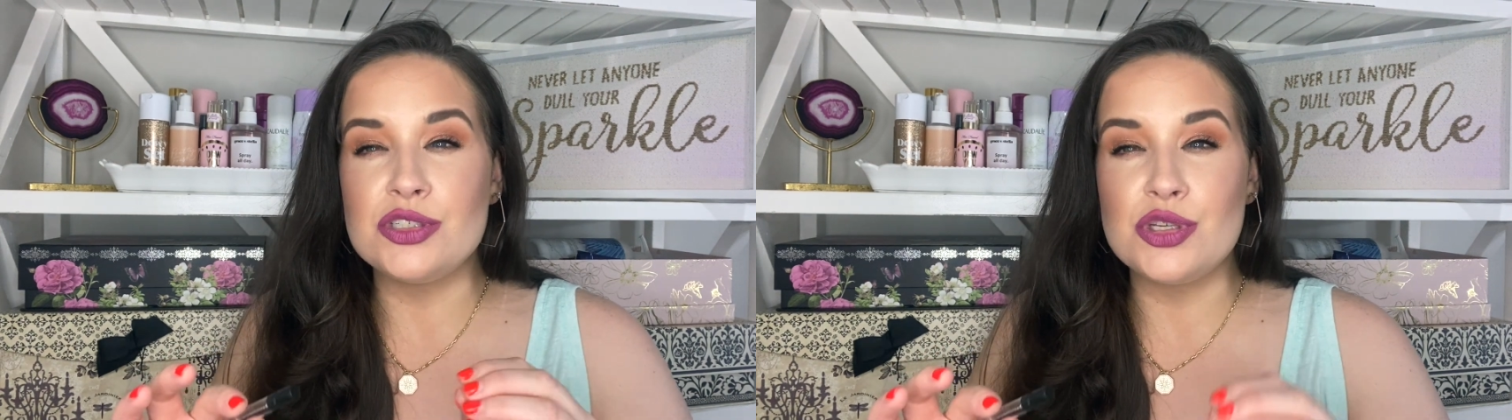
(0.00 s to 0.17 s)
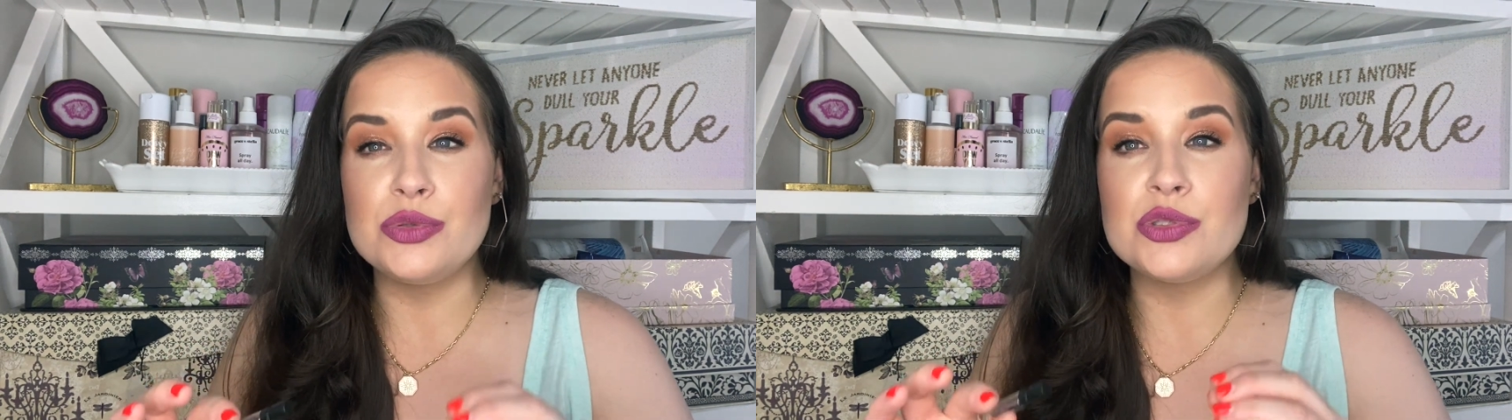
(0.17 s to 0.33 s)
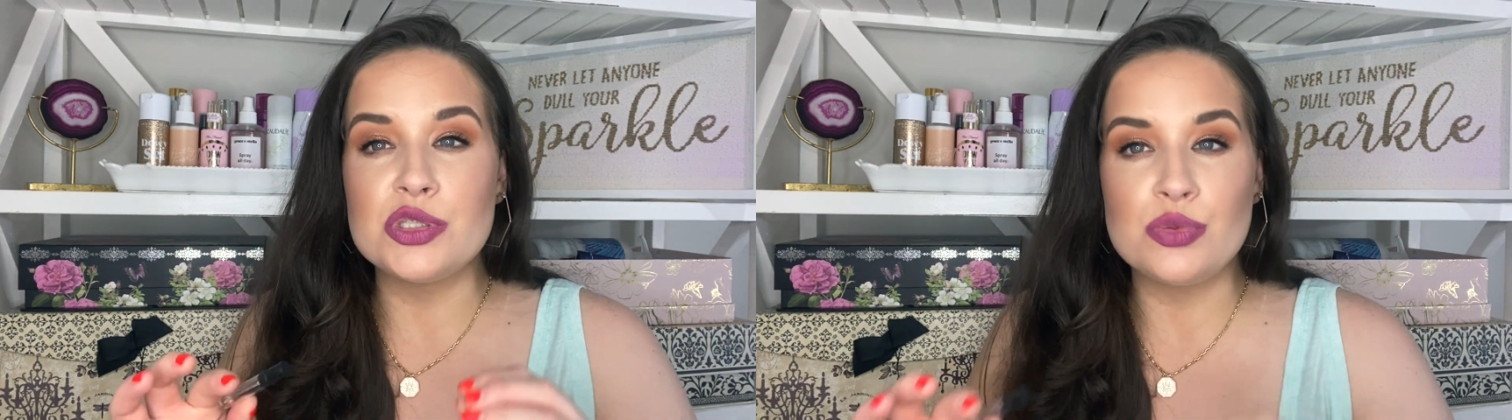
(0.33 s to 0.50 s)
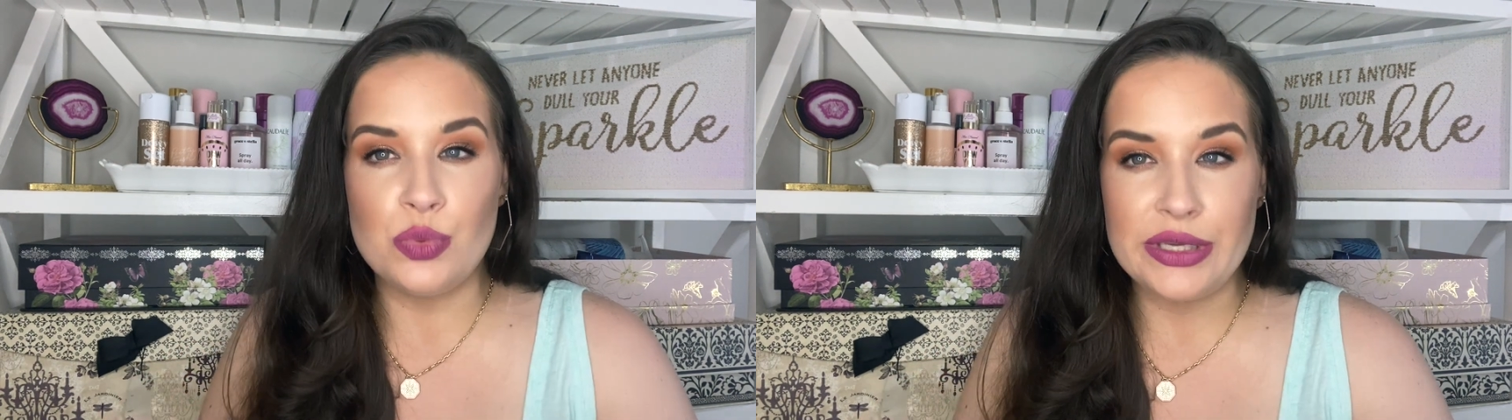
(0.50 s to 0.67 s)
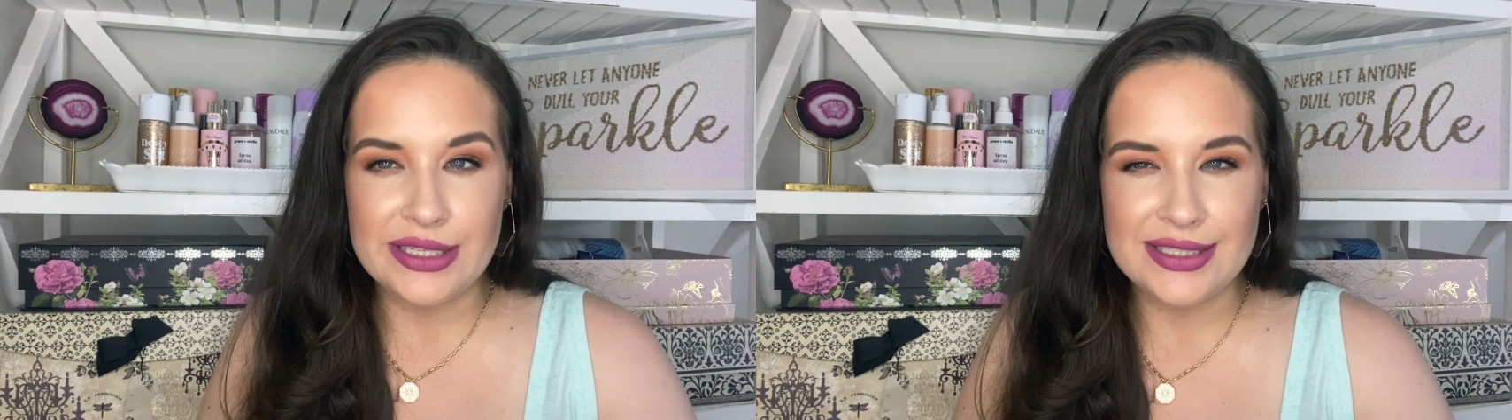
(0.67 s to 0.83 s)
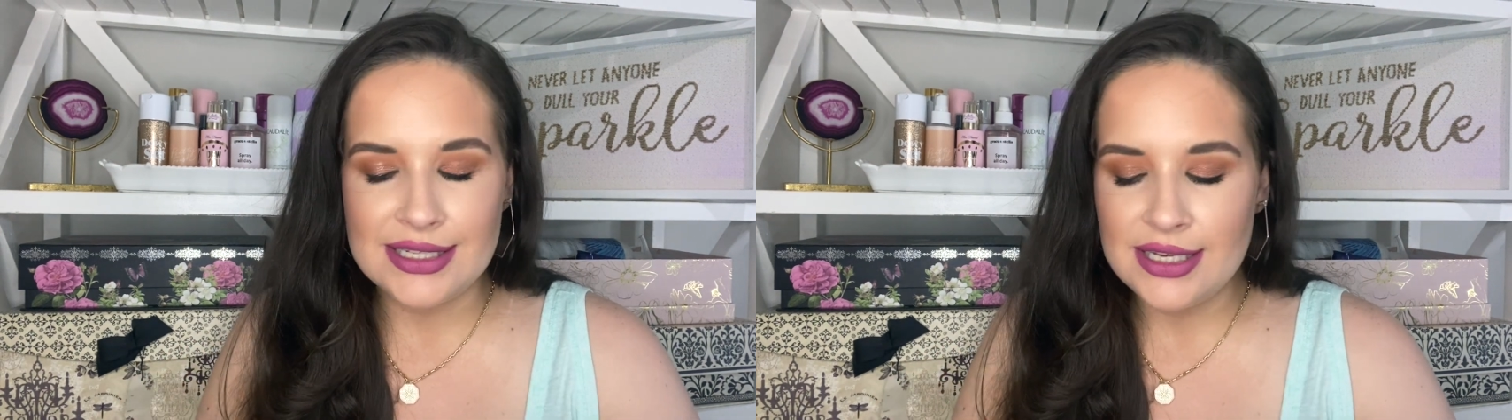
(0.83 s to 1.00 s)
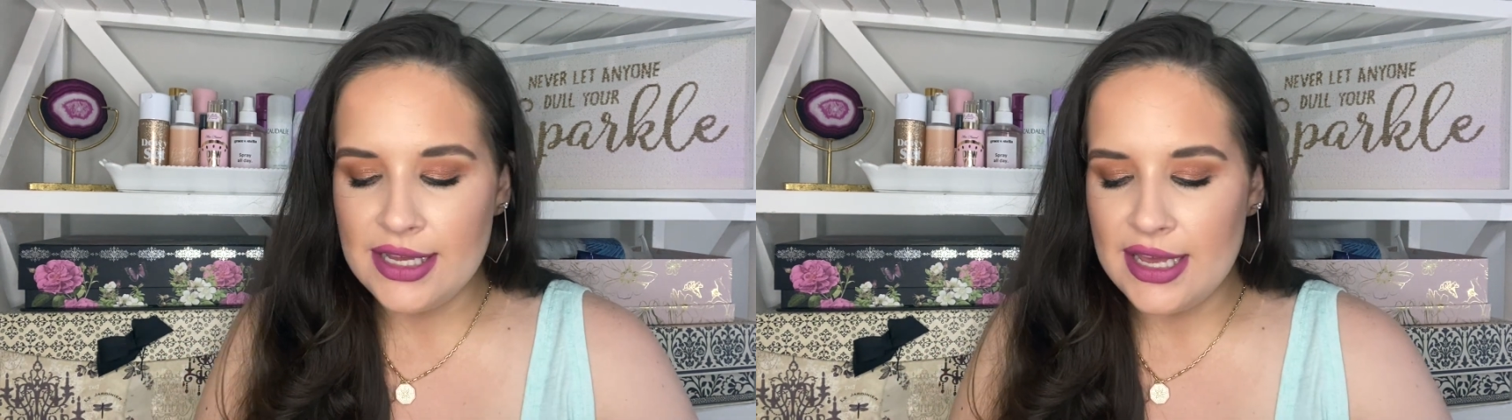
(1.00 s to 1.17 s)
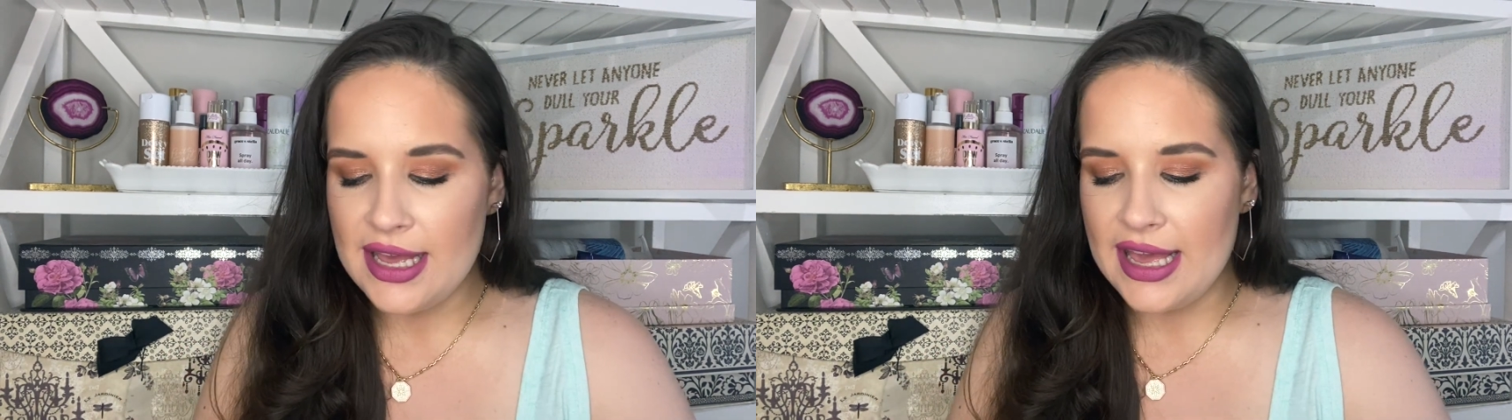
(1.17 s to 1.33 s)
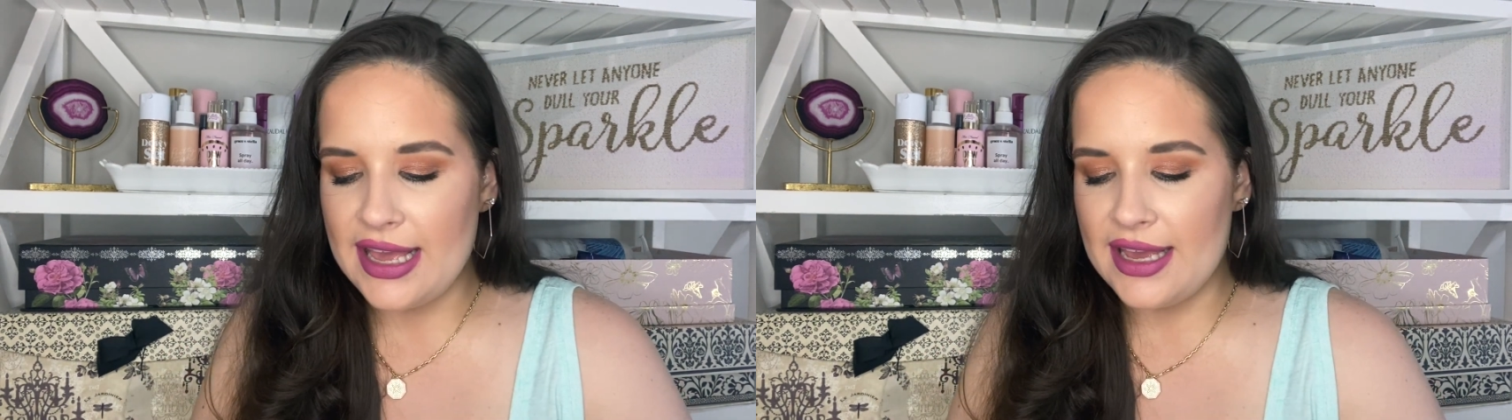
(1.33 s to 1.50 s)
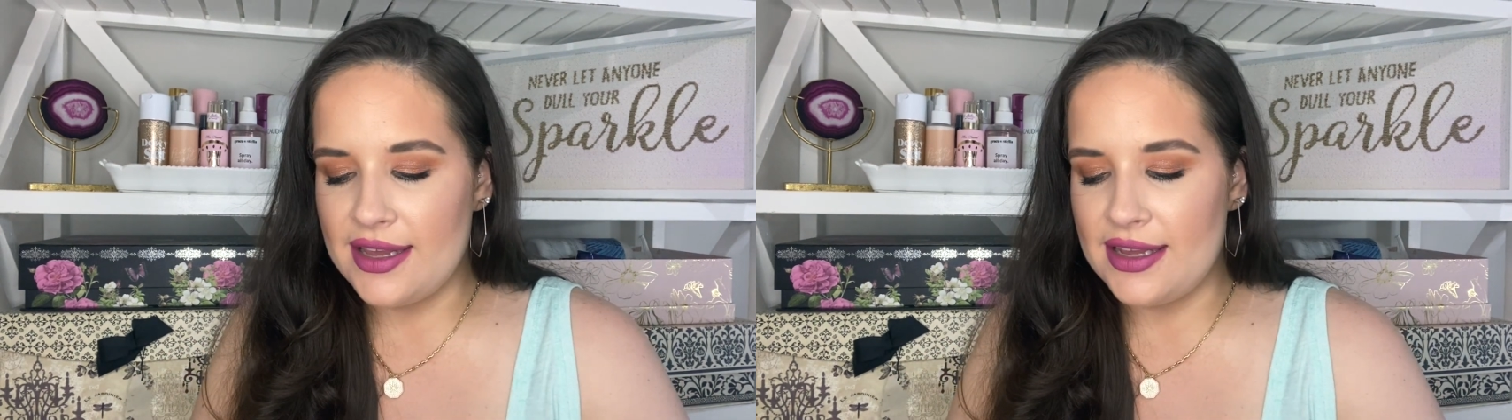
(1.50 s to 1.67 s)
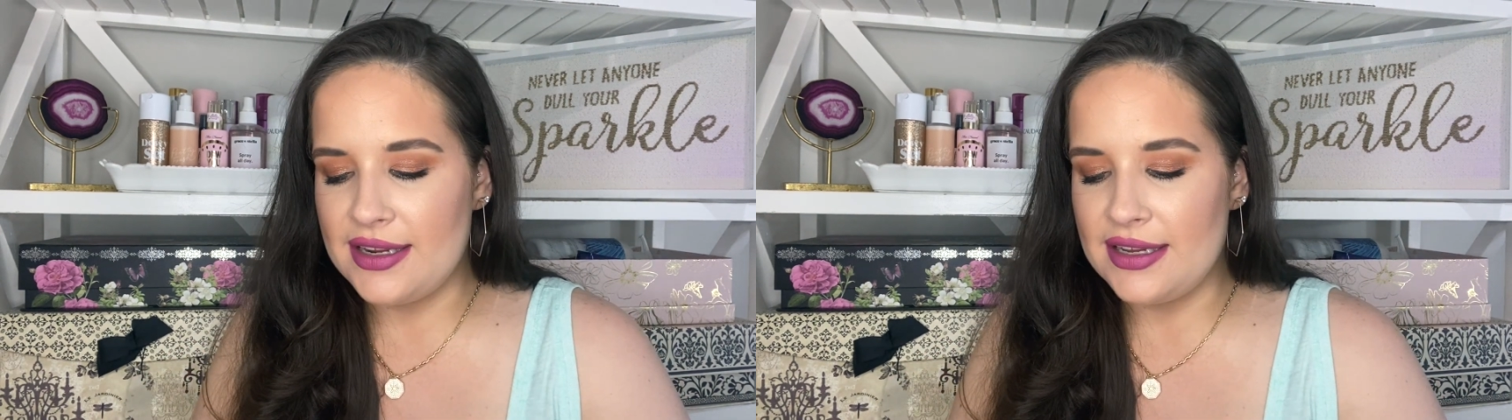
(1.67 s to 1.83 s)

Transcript: too sweet and